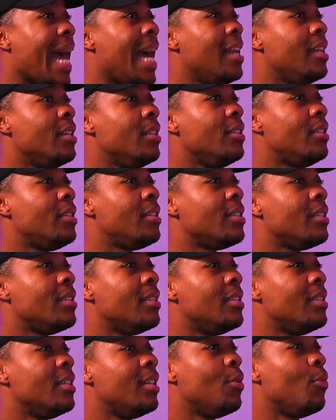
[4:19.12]
And
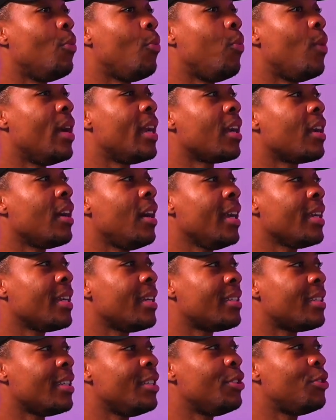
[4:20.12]
when a guy
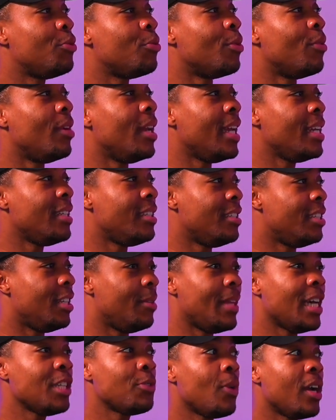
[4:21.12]
gets into a
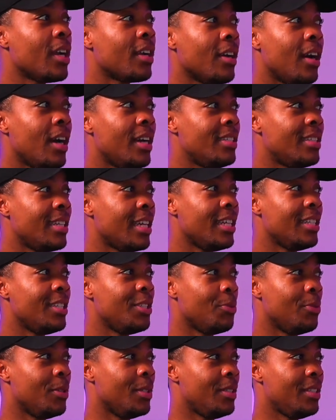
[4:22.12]
relationship, that's why guys say
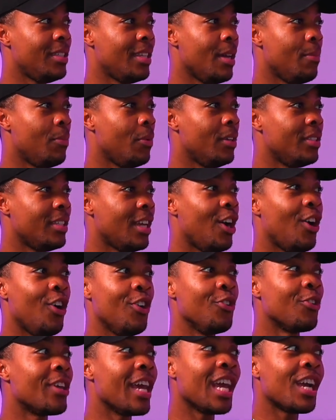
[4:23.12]
to their boys, like,
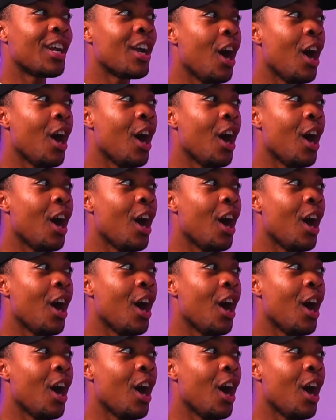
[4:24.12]
oh, you're getting